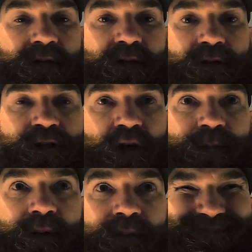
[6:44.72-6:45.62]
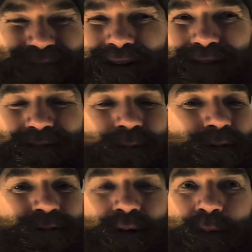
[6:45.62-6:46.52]
go shopping, well, you want
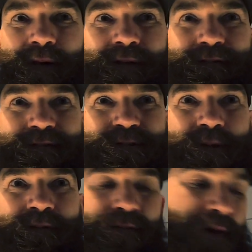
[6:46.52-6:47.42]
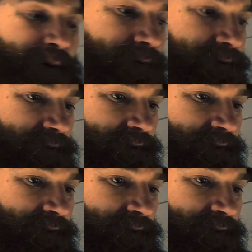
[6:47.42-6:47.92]
to try wearing it for 24 hours.